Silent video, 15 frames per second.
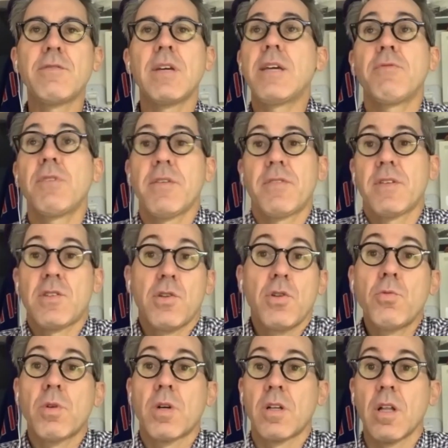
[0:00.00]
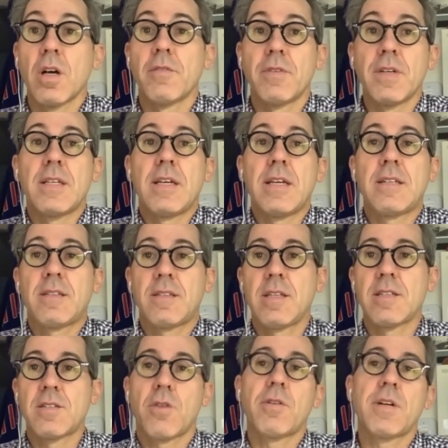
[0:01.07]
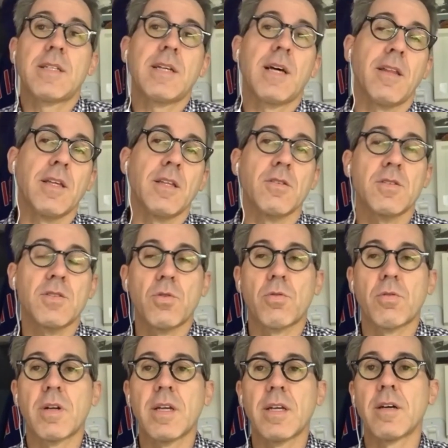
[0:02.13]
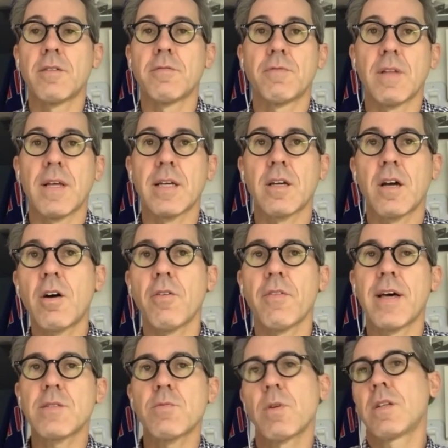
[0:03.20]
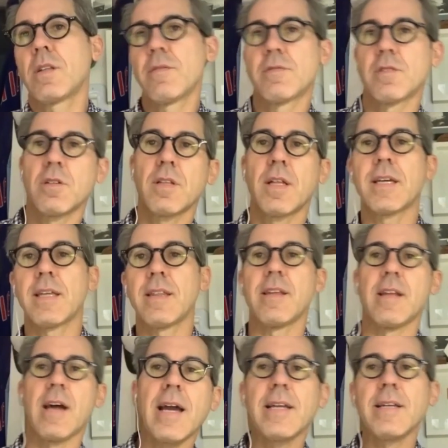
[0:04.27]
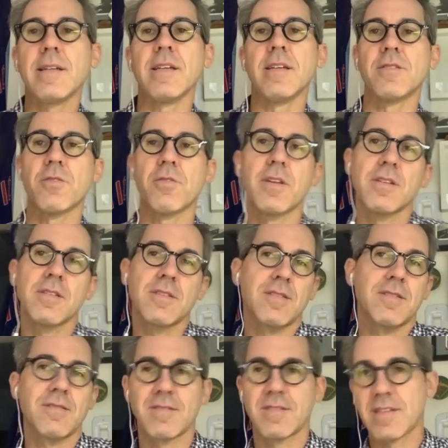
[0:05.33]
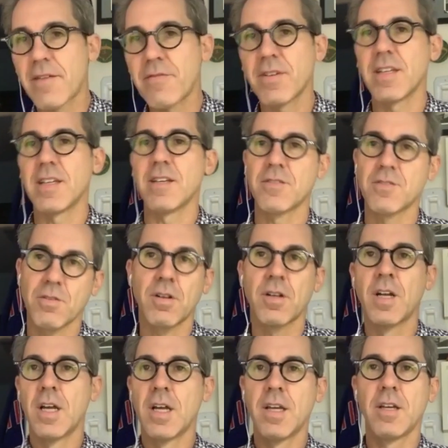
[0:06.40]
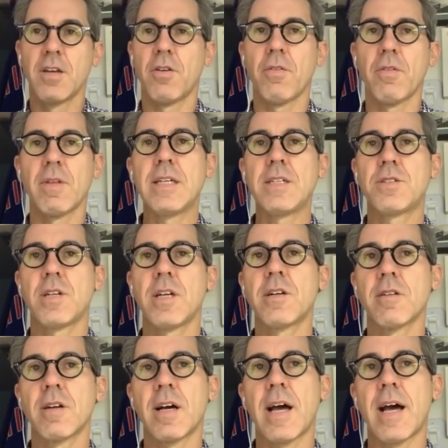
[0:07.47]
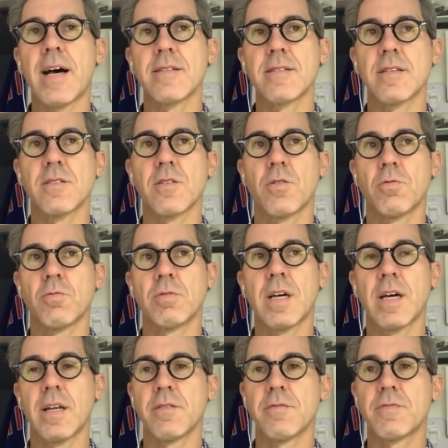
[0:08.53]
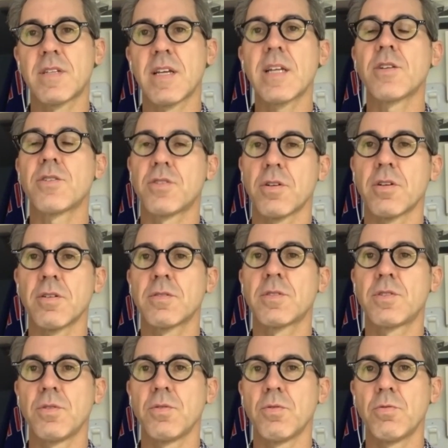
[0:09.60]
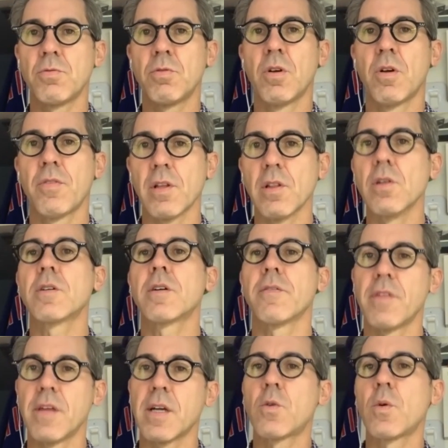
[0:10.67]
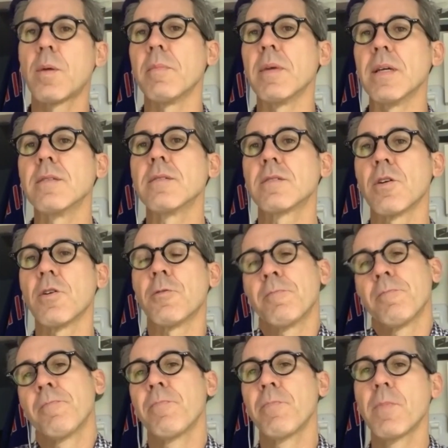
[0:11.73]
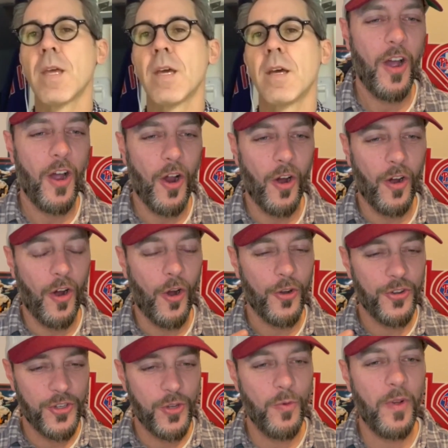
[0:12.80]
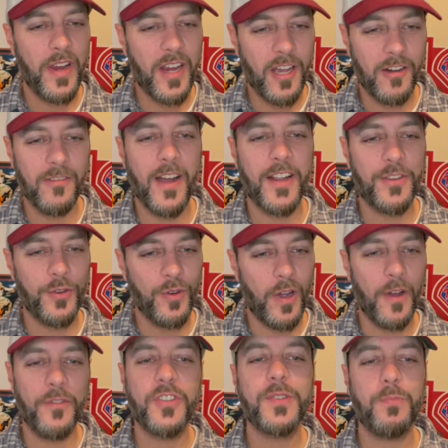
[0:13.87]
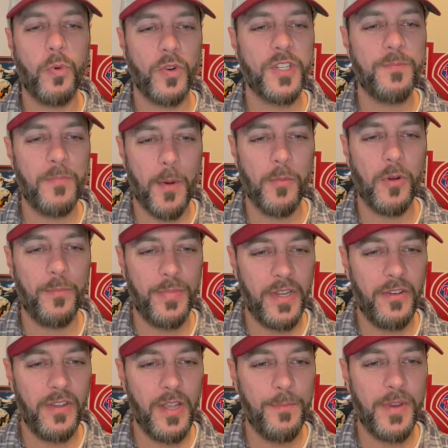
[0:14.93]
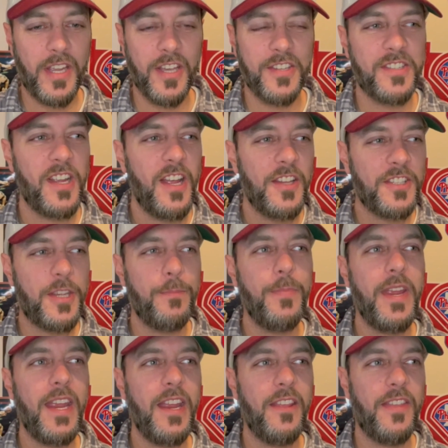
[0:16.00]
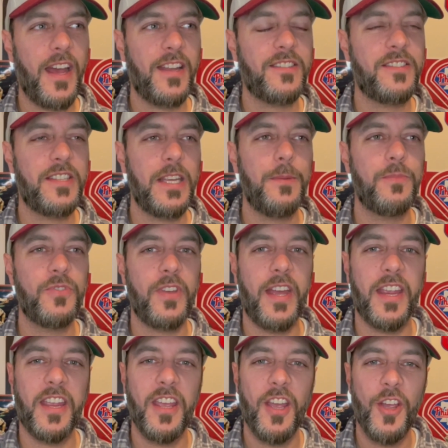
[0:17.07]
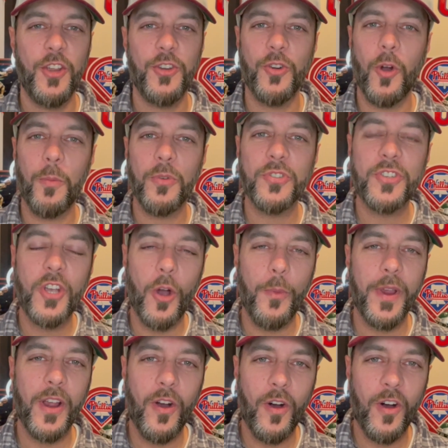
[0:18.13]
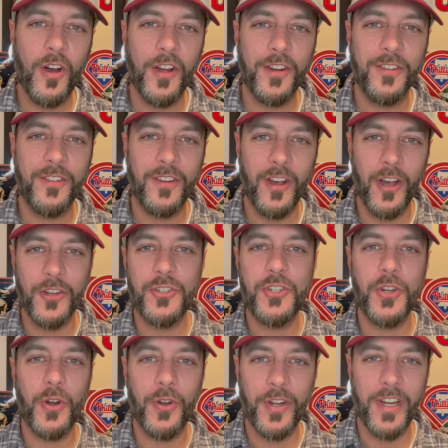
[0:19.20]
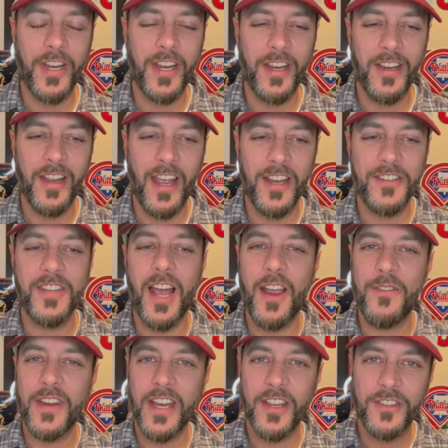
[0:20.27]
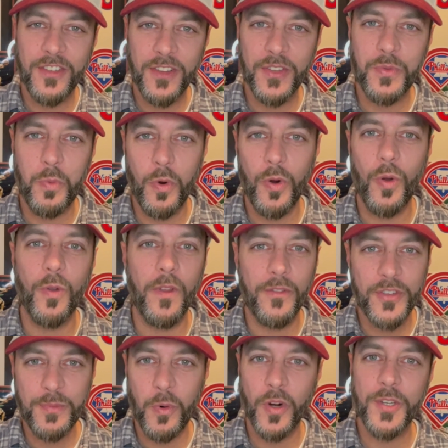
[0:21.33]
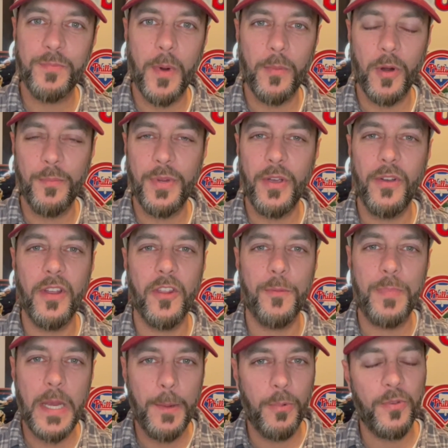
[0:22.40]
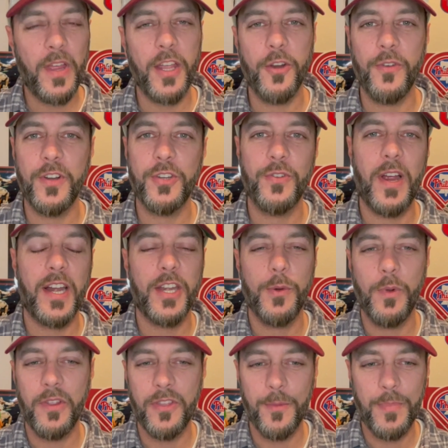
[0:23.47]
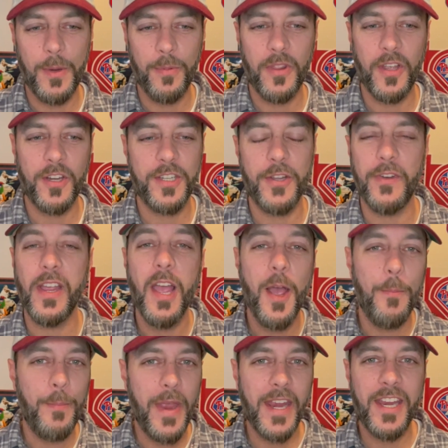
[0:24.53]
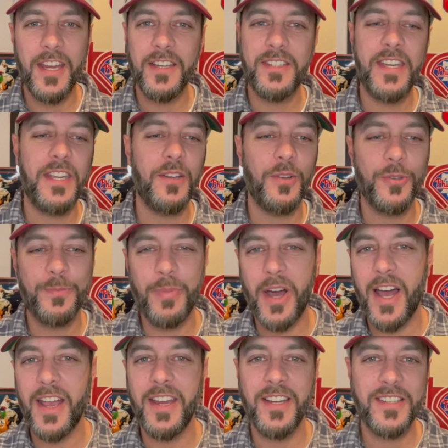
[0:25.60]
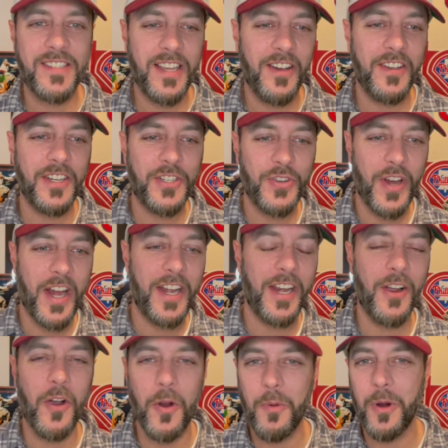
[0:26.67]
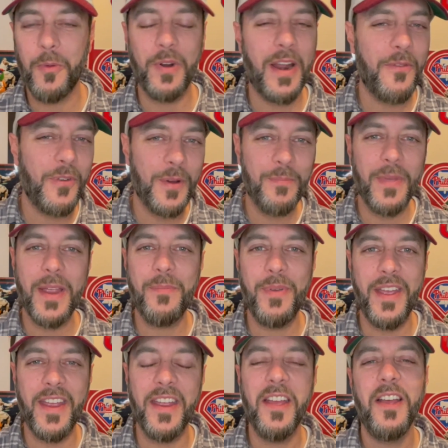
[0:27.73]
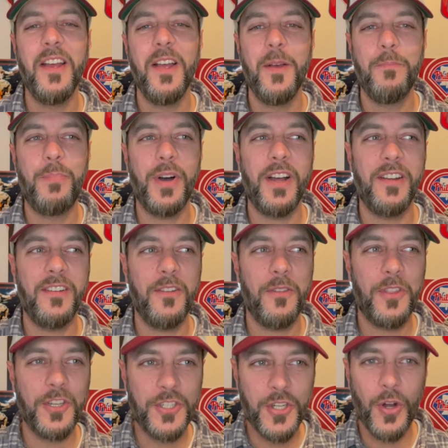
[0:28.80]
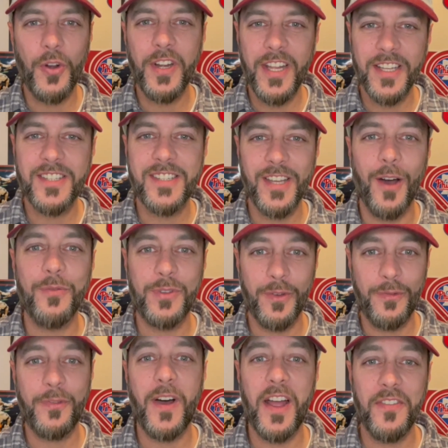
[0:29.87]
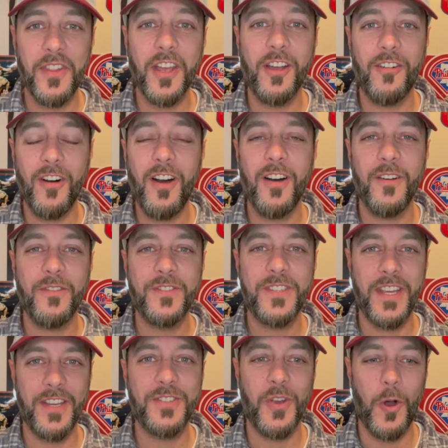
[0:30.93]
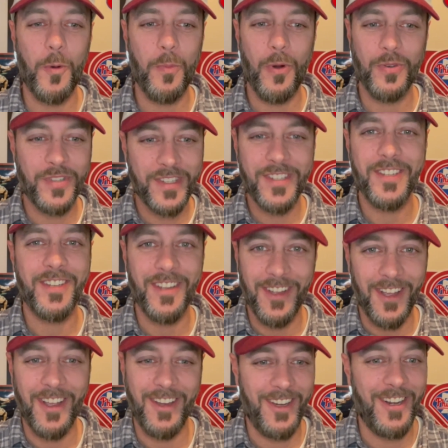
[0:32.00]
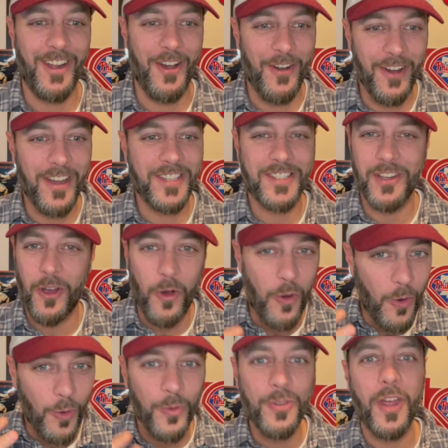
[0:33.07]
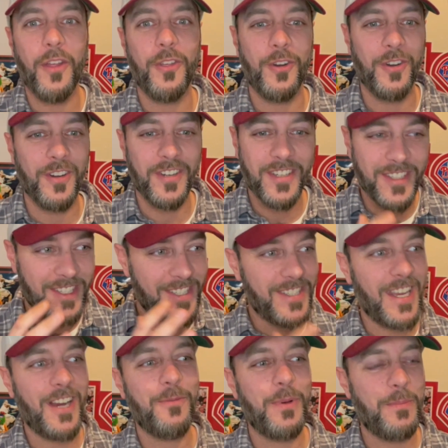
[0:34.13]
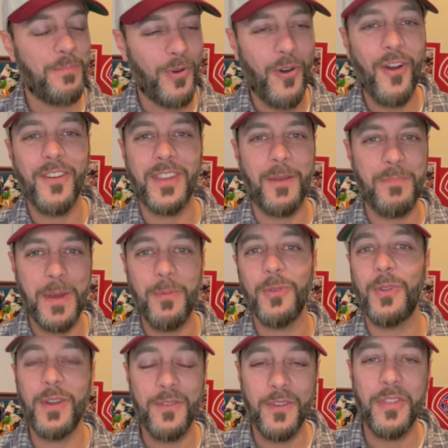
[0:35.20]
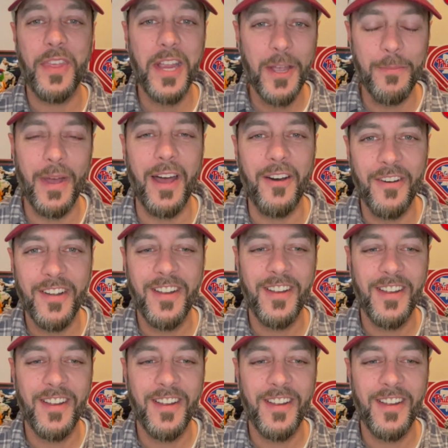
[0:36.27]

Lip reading: even if it's a newer glove, it's already telling a story of like, oh, that's what gloves look like in the 90s or the 70s, or, you know, each era has its own kind of signature to the look of the equipment. So are you a collector of sports memorabilia? Because to me, that seems like you're almost going on a journey and diving into this world of sports memorabilia, the people that you're interacting with, the people that you're dealing, making deals, mm-hmm. buying, selling, trading, artwork, whatever it may be. But the journey itself to find the gloves is almost, you know, a whole nother separate part that people don't even think about.